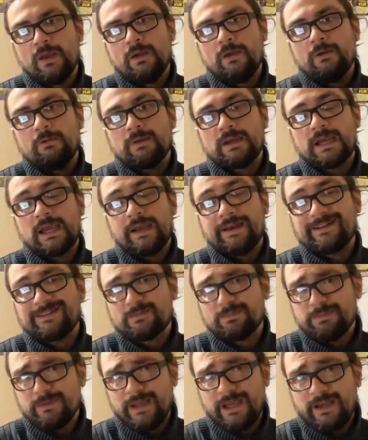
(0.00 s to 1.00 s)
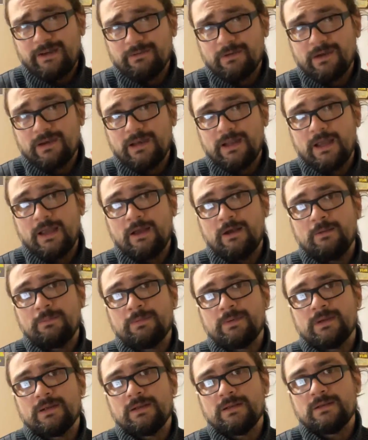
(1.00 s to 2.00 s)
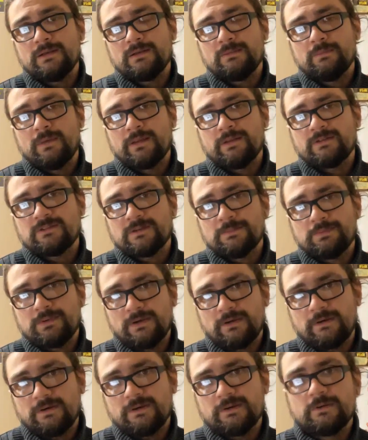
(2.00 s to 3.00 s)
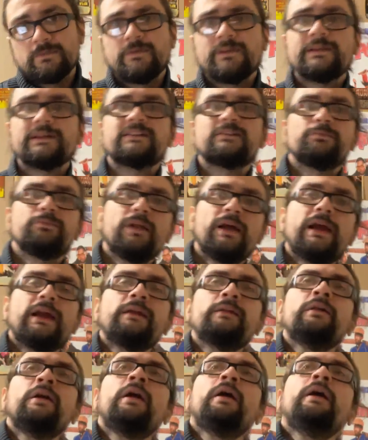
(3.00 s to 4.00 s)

We can't explain right now, but Mother Superior will explain.